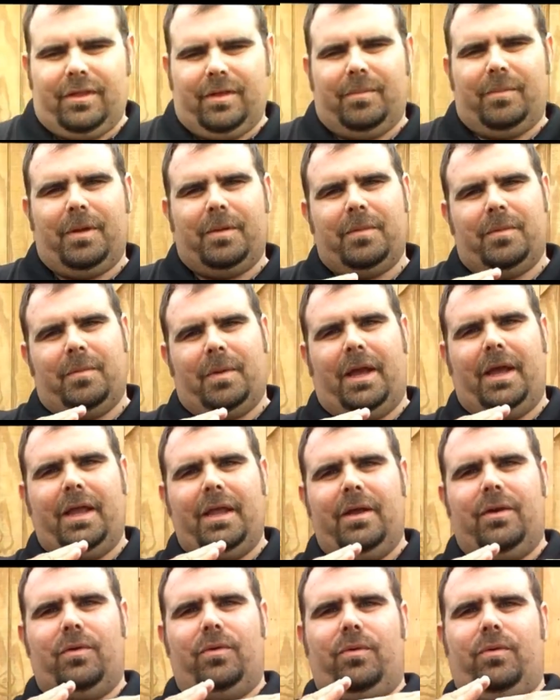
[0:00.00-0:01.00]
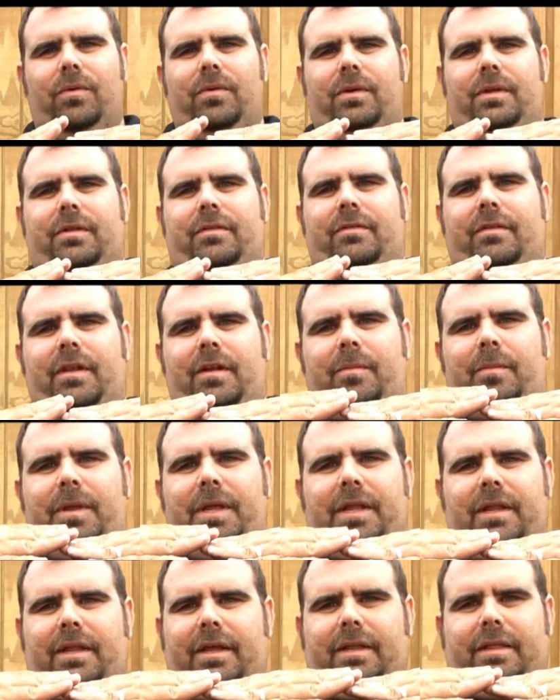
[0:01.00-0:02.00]
that maybe my angle, instead of
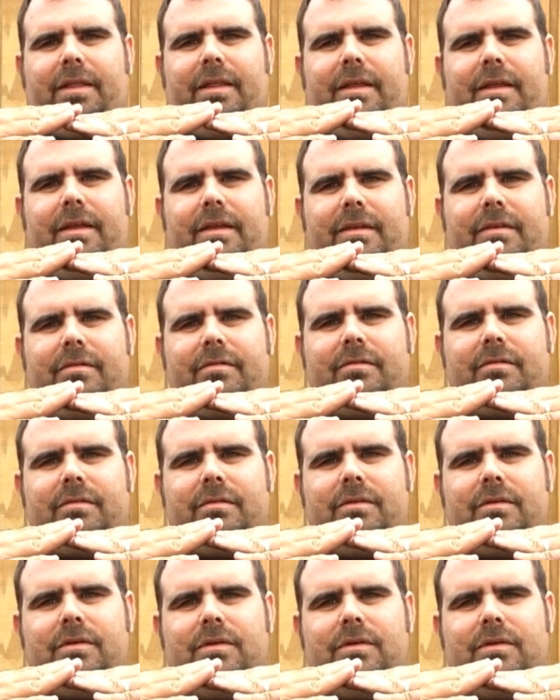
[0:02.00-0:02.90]
being like this,